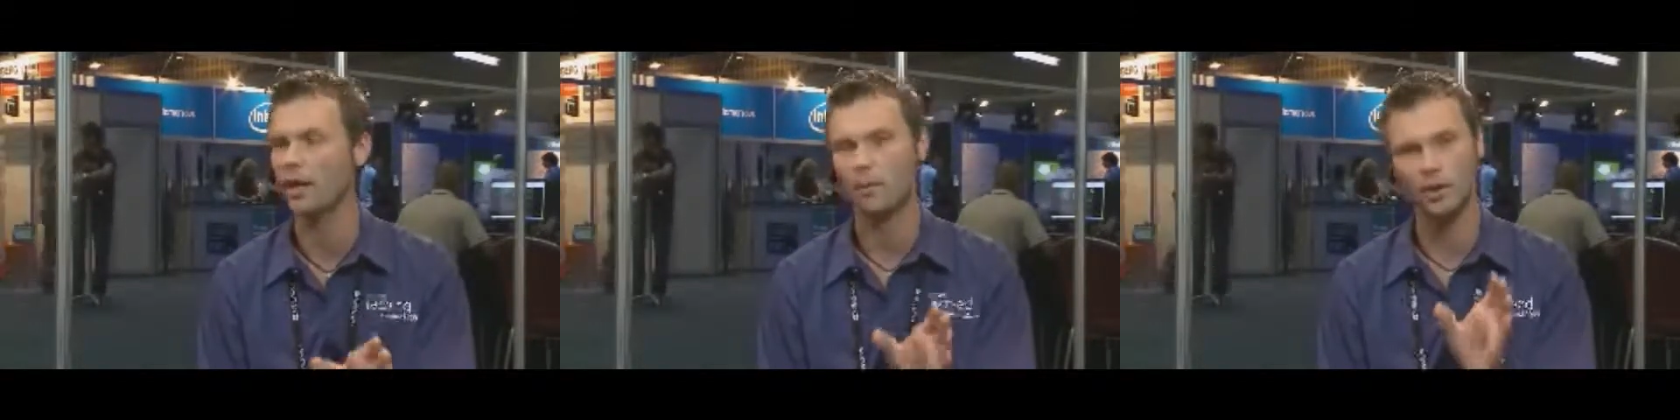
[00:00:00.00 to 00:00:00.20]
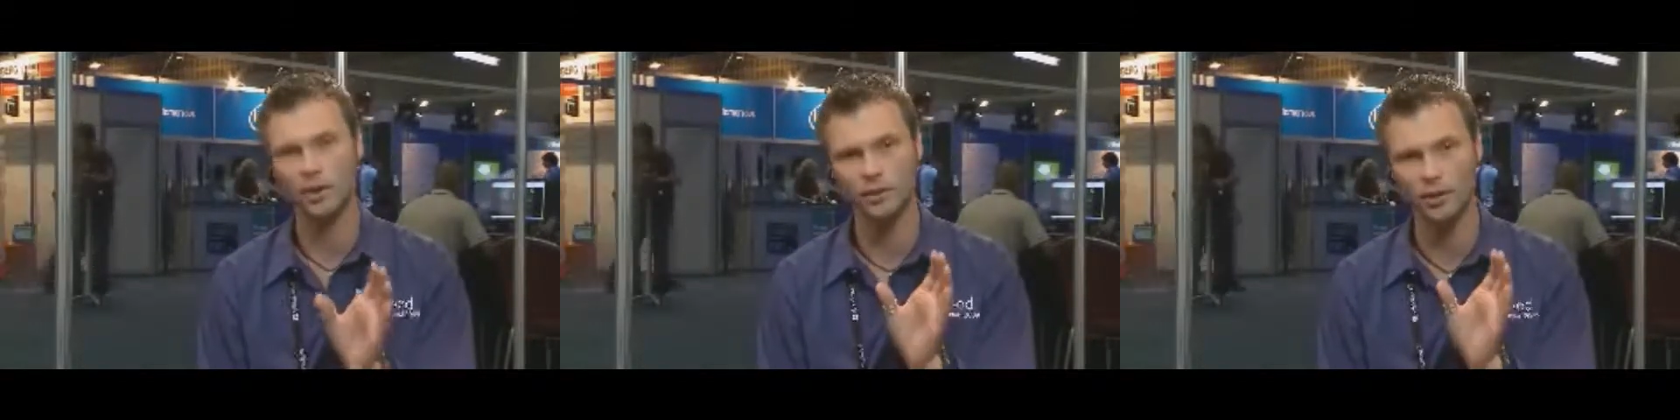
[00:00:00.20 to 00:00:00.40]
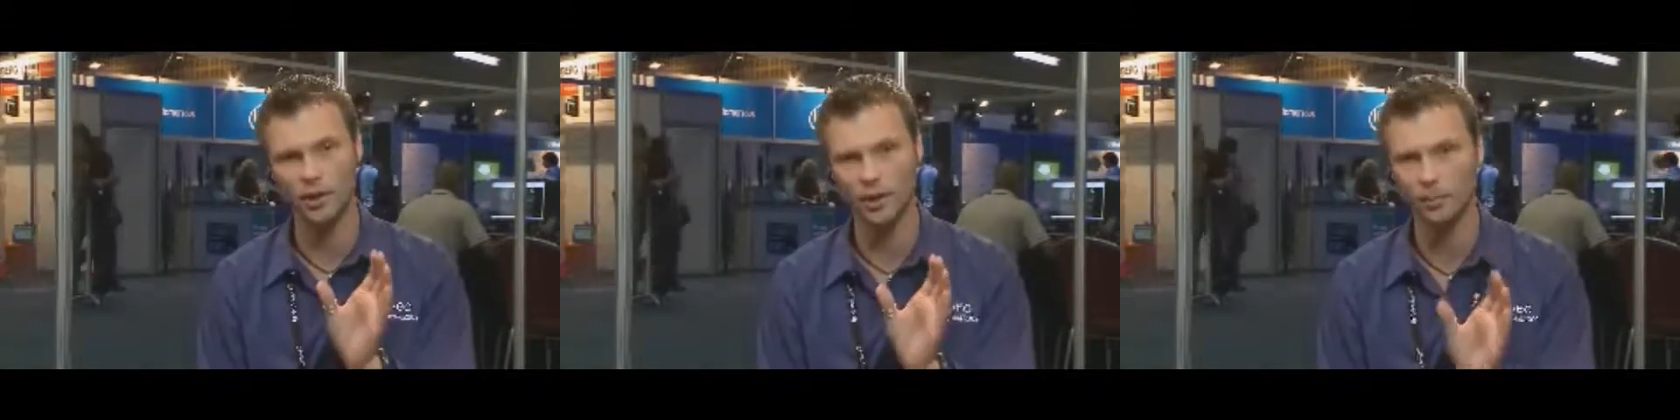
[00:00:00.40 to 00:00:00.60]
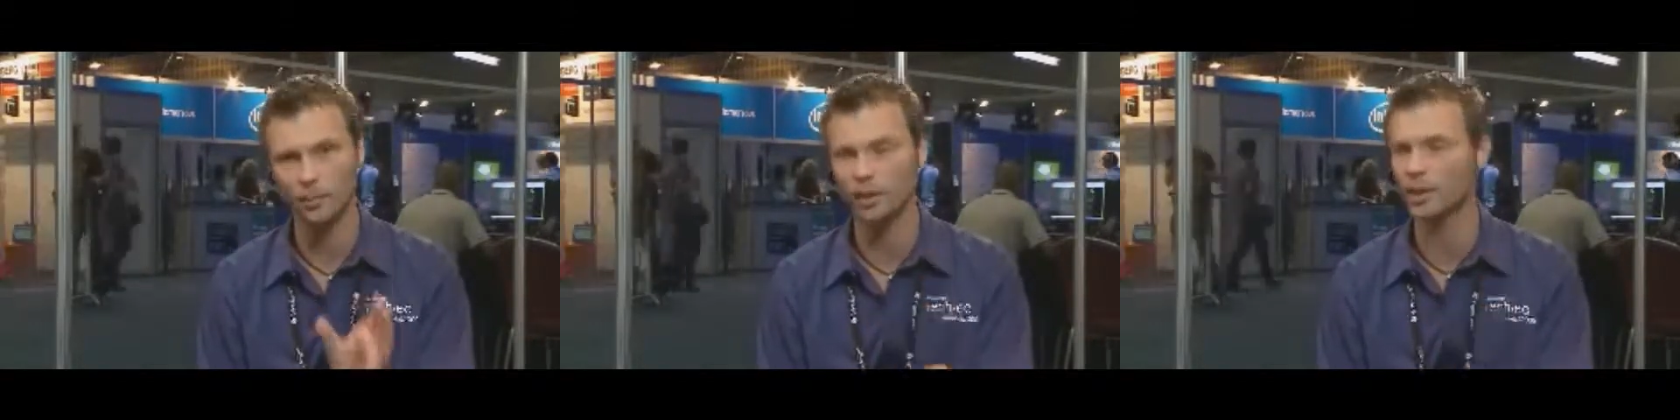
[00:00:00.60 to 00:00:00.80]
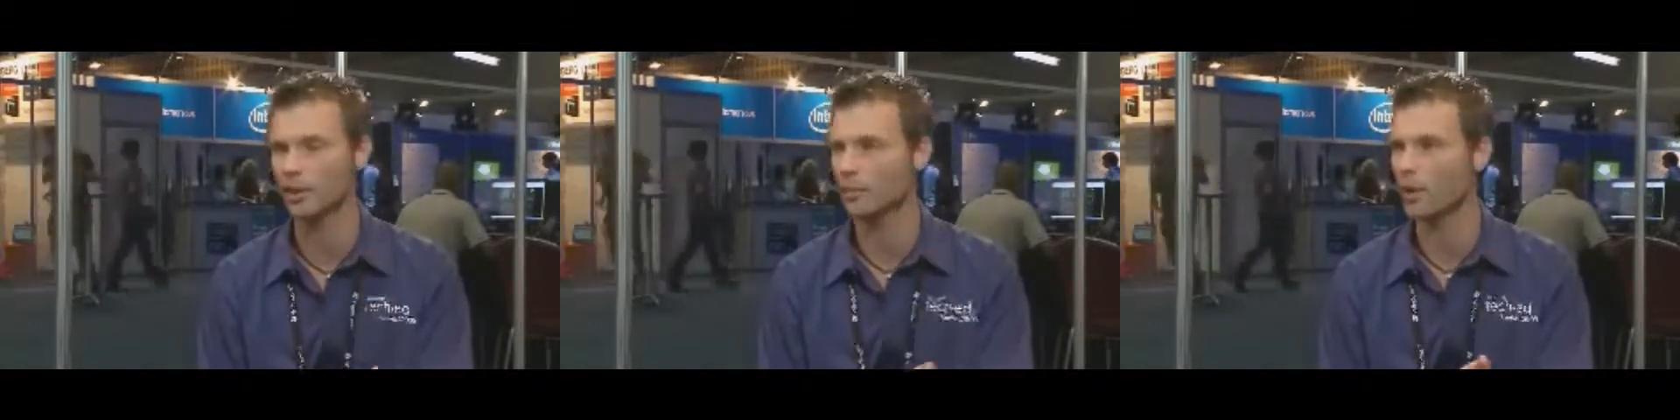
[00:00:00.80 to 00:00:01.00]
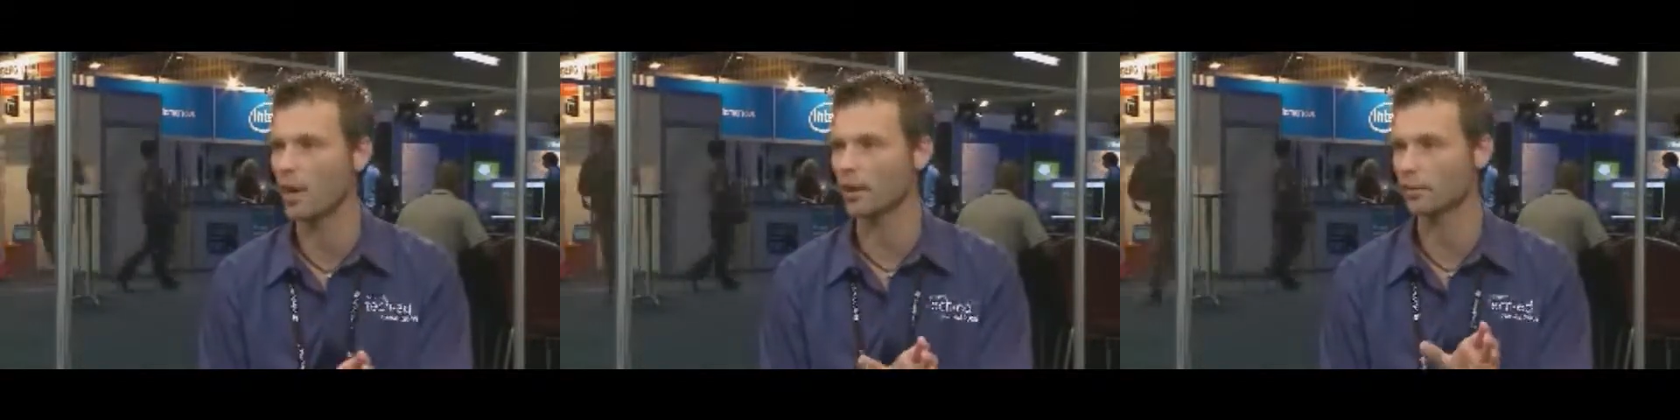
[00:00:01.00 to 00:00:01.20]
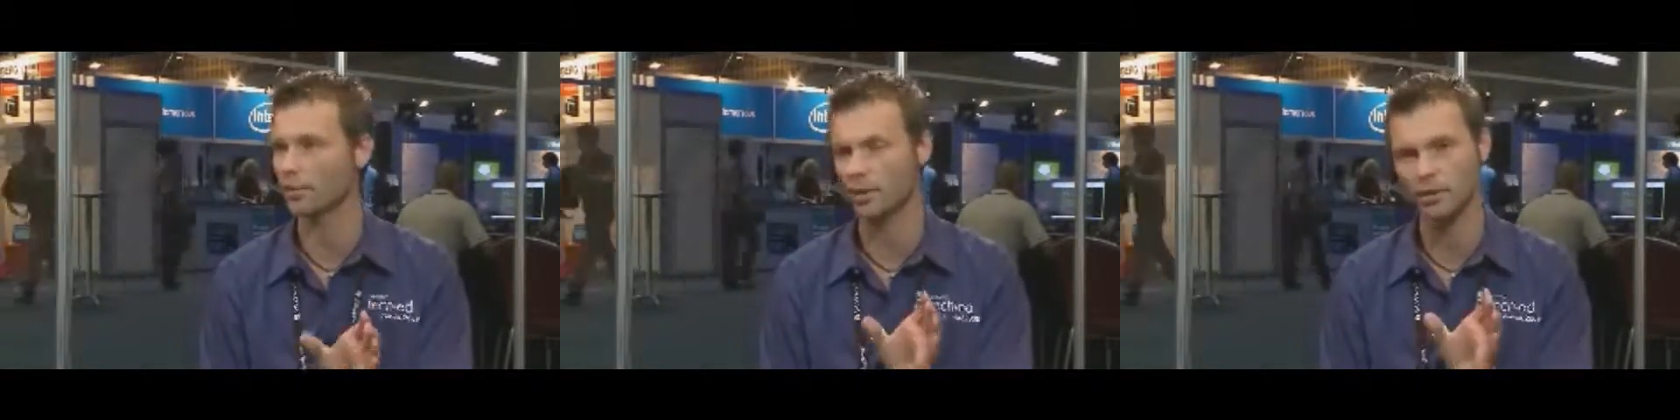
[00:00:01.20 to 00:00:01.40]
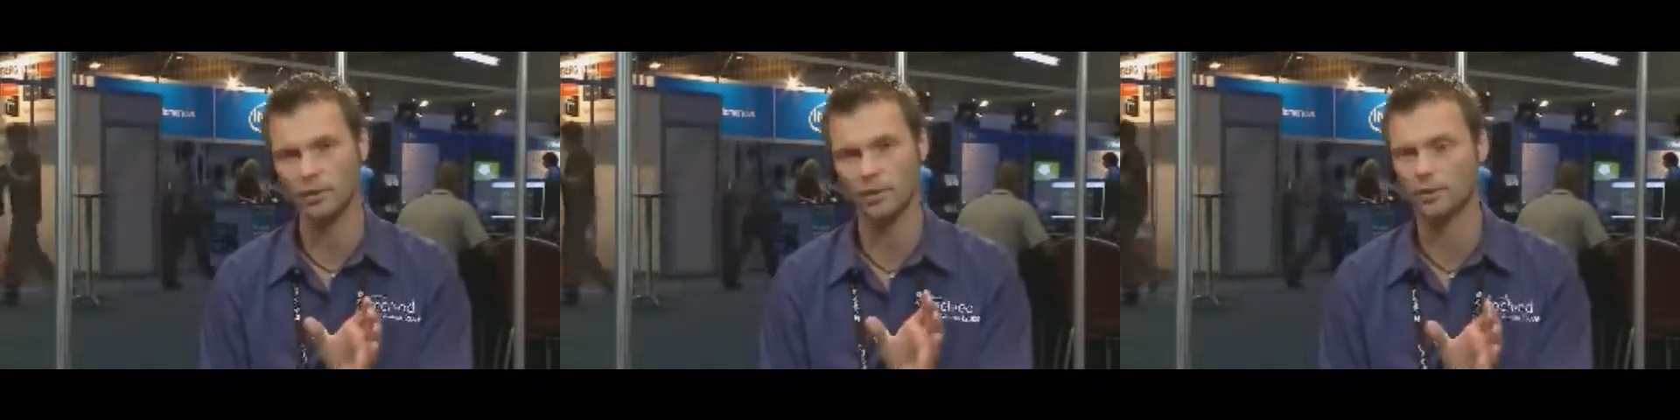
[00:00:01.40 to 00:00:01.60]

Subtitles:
but it's got a big impact because